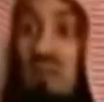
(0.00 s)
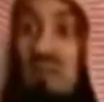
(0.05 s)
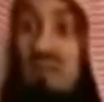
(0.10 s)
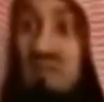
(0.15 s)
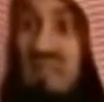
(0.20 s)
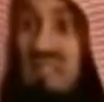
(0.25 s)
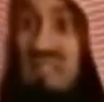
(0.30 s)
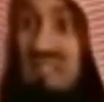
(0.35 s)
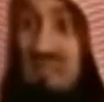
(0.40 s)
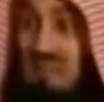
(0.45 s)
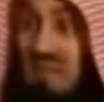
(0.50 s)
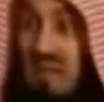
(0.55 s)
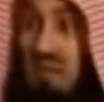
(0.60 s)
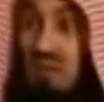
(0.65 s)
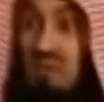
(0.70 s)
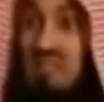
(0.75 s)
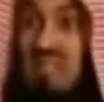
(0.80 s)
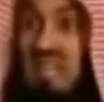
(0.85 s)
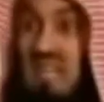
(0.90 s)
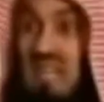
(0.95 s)
and we face them
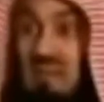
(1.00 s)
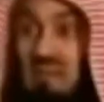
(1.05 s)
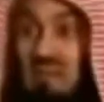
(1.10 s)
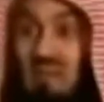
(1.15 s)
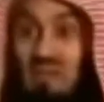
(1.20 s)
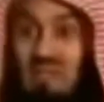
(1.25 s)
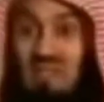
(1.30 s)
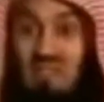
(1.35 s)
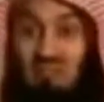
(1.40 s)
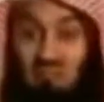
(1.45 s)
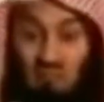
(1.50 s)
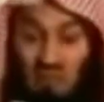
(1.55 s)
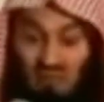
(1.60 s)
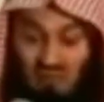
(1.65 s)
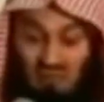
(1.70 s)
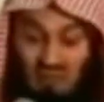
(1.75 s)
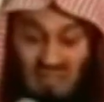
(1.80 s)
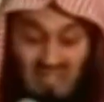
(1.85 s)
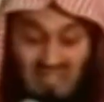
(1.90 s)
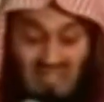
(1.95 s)
outside. Because if we
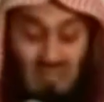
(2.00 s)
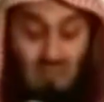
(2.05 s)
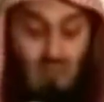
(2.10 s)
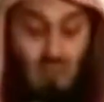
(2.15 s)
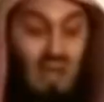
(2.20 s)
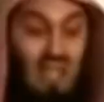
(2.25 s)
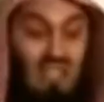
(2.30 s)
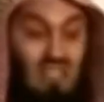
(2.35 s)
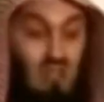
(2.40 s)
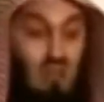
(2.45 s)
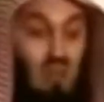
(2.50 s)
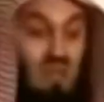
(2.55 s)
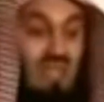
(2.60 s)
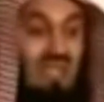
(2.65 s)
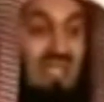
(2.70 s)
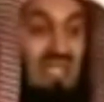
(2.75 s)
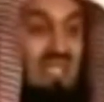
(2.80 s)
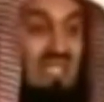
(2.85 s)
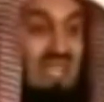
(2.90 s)
face them whilst we are